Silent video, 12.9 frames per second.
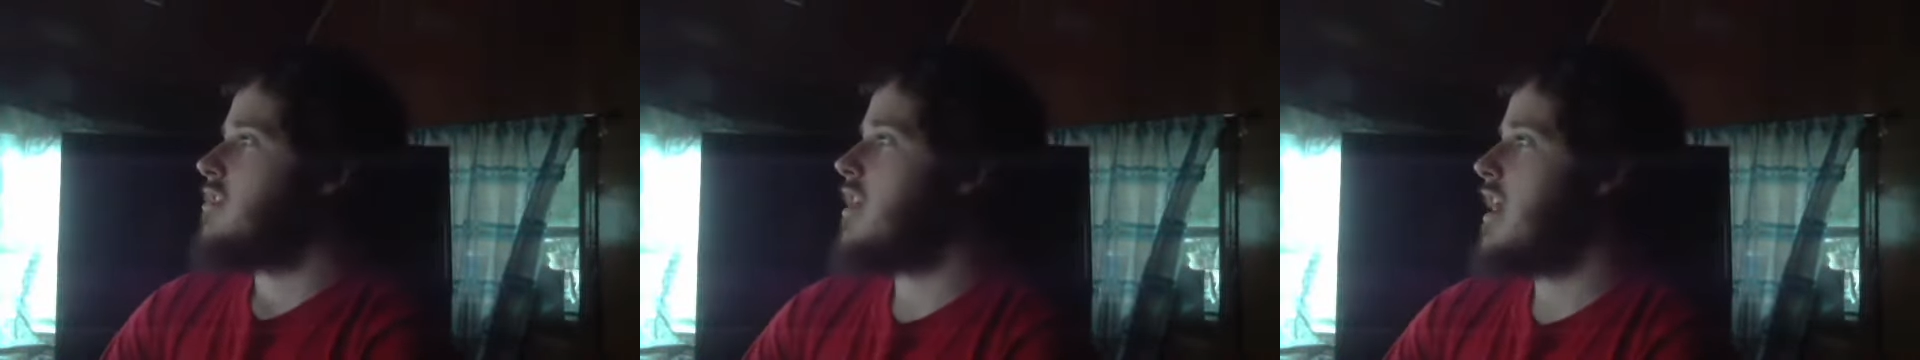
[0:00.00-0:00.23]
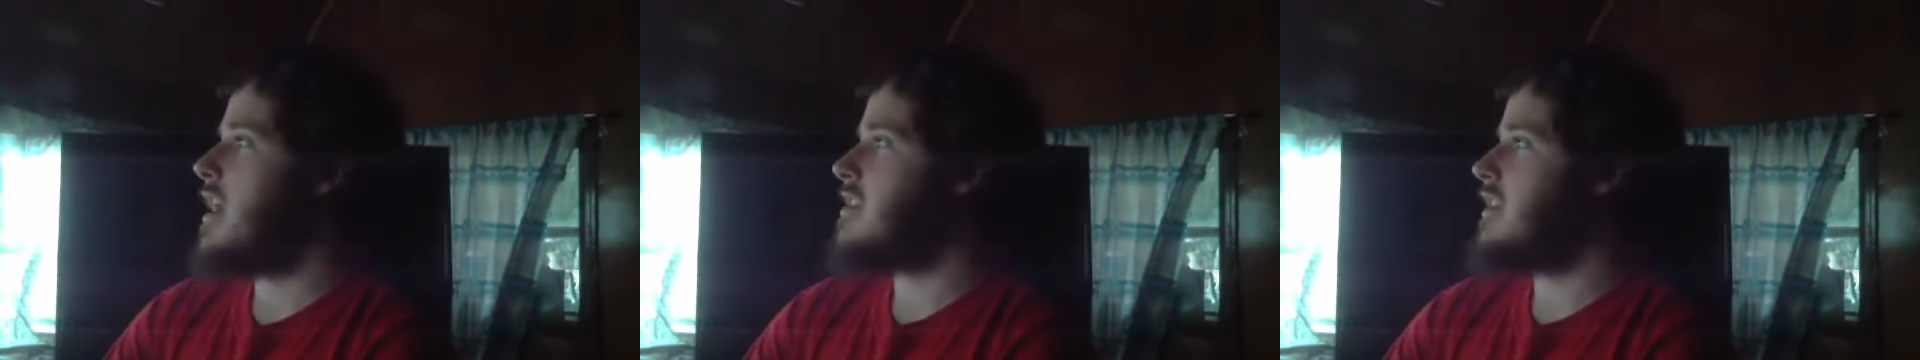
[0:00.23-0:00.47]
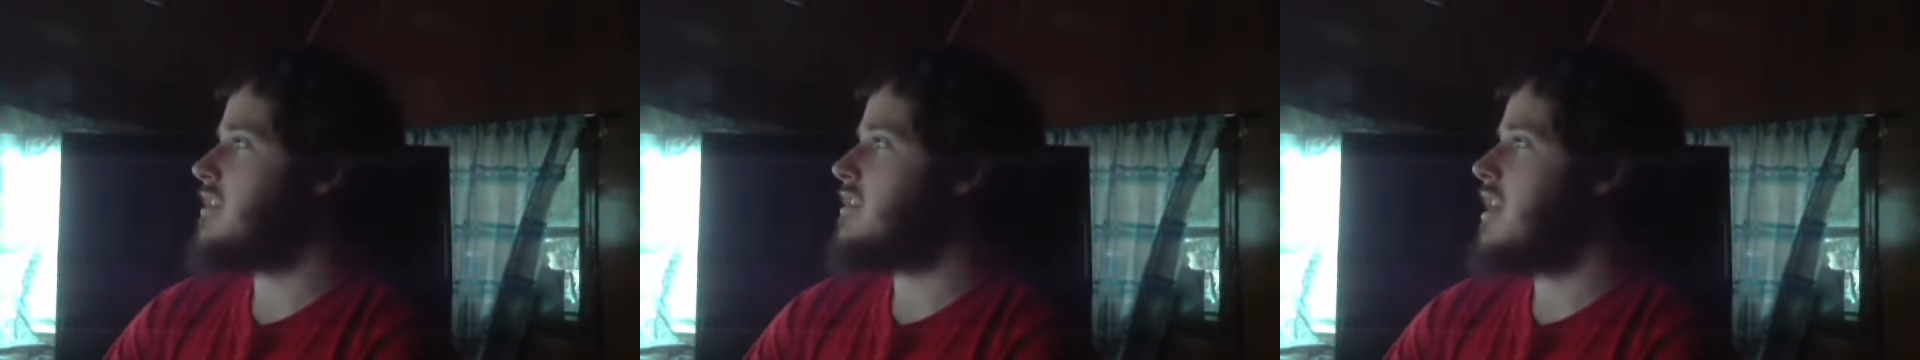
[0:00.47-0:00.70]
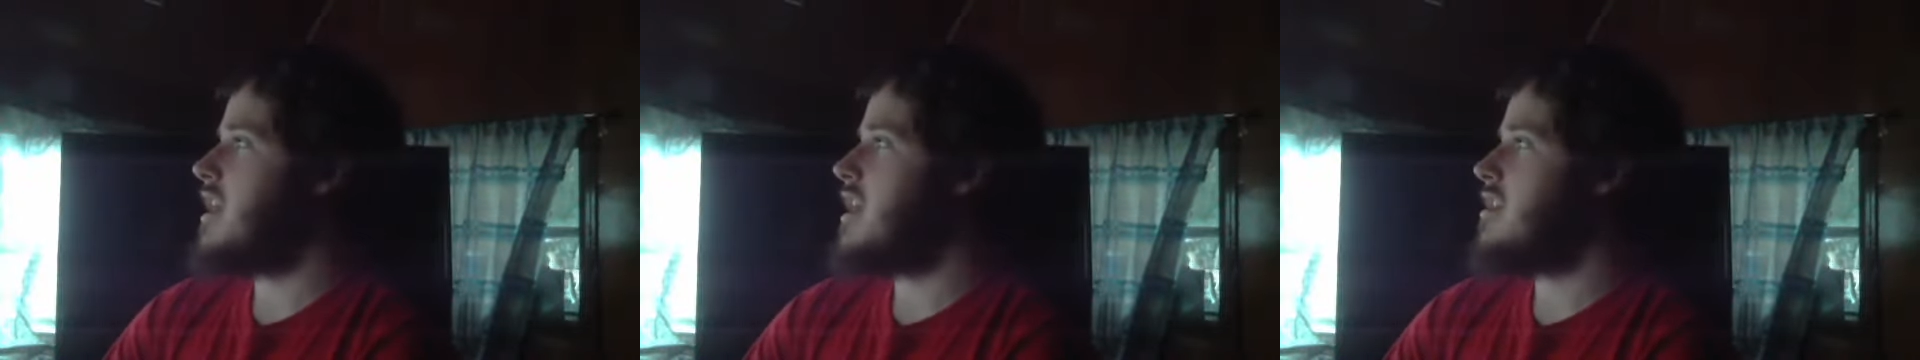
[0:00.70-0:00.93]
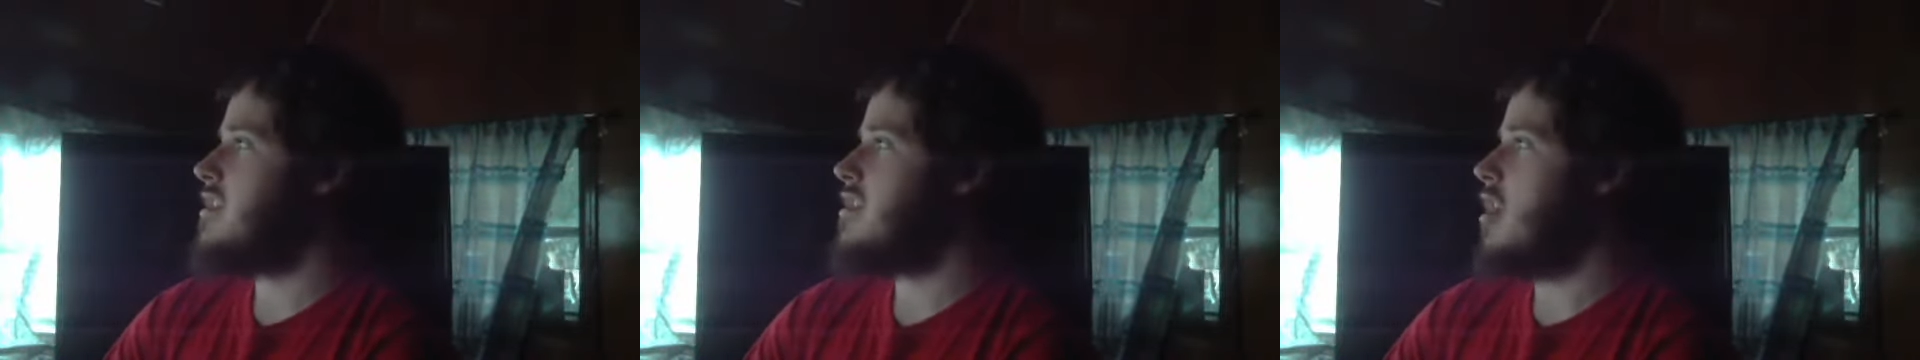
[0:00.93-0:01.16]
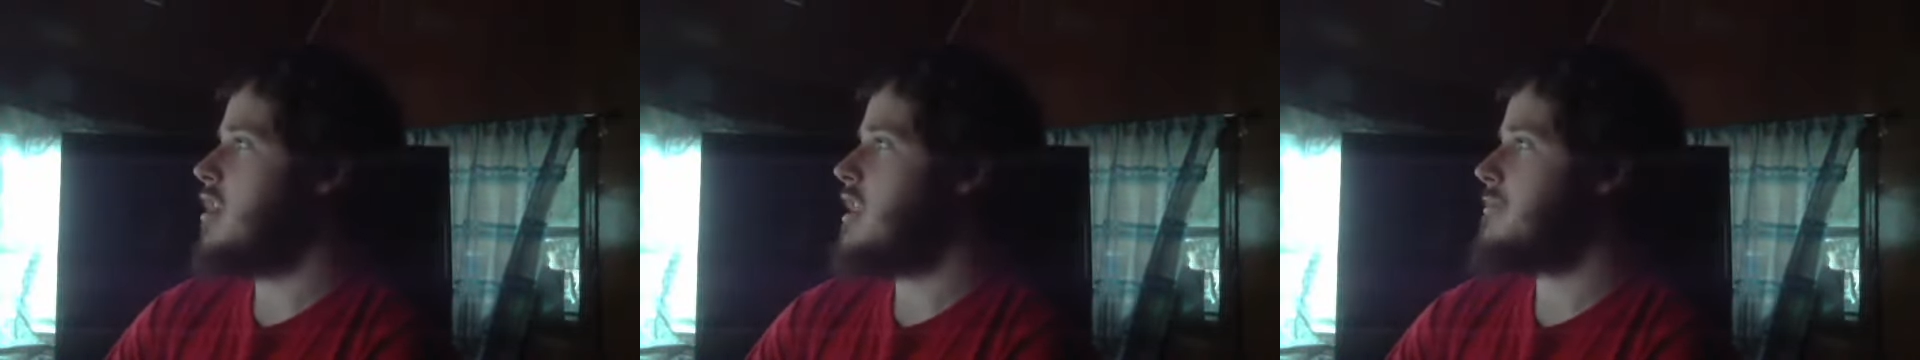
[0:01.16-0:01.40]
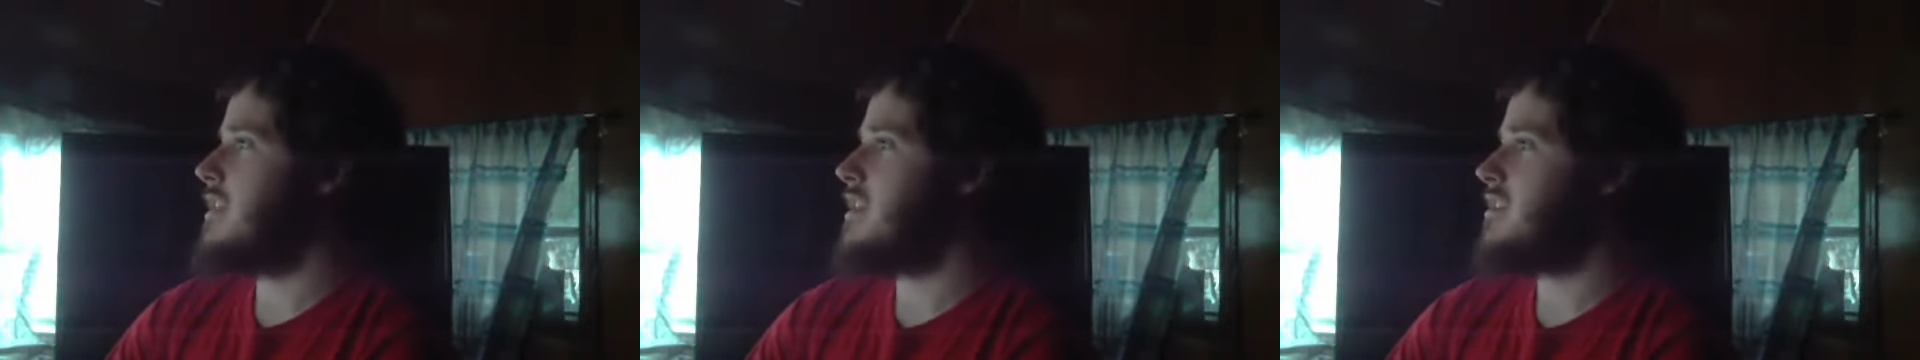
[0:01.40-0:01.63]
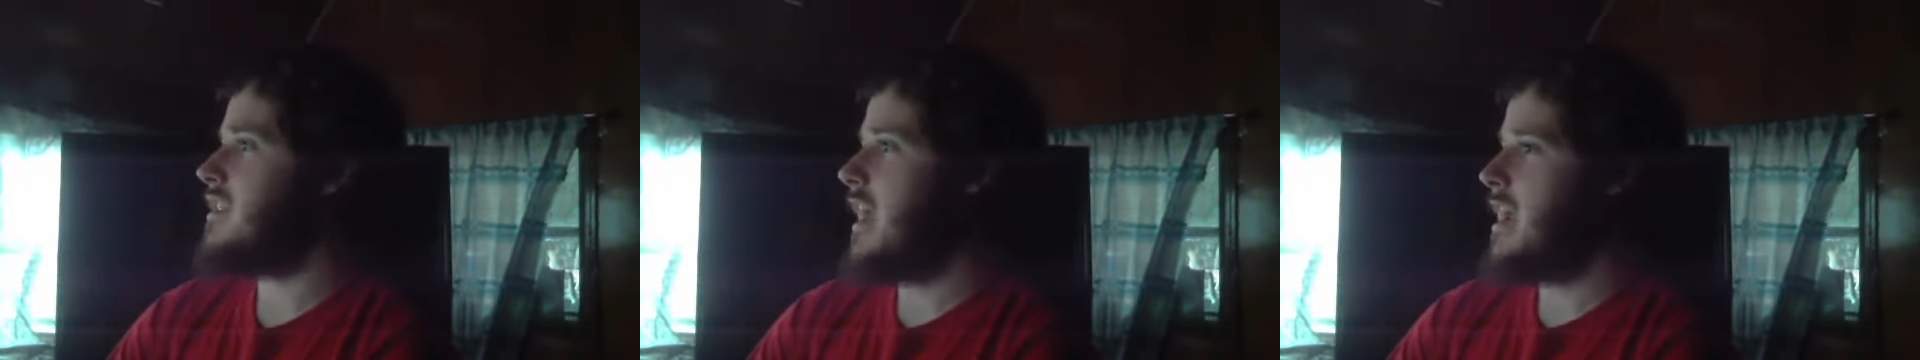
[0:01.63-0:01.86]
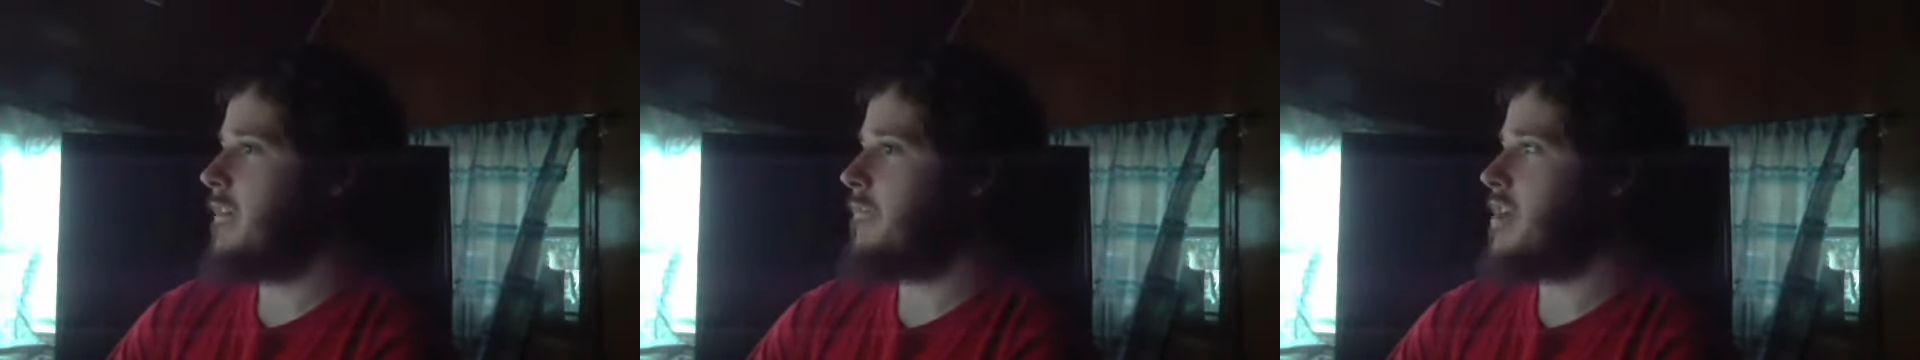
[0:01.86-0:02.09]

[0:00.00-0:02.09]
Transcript: So yeah, that's all I'm going to say